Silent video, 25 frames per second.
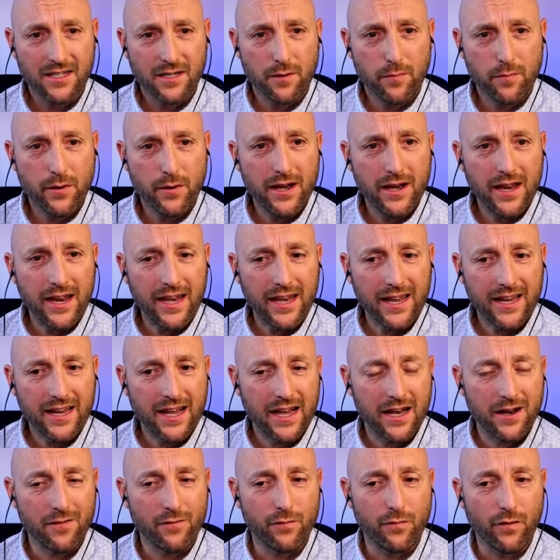there been any
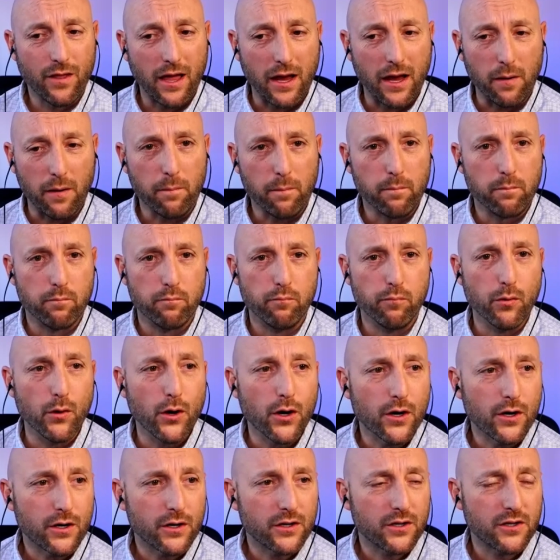kind of like
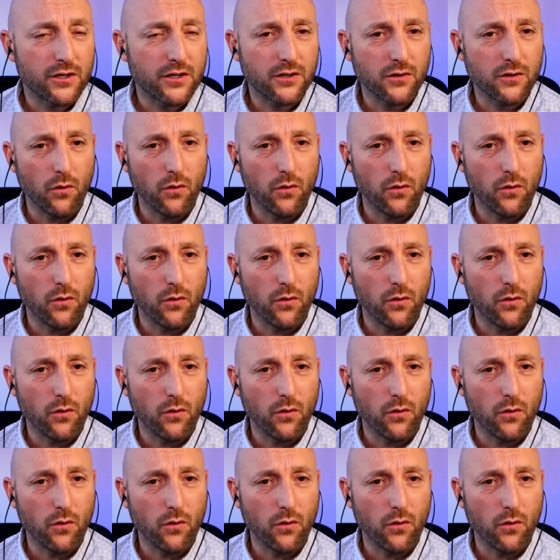books